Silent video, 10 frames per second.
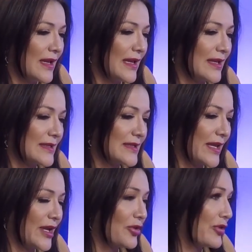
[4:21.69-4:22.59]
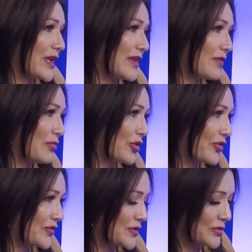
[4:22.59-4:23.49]
and I had already given
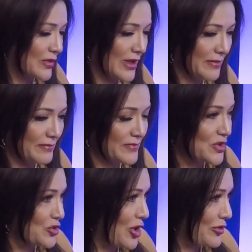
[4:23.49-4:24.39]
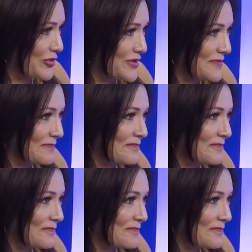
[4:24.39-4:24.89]
birth to 2 daughters.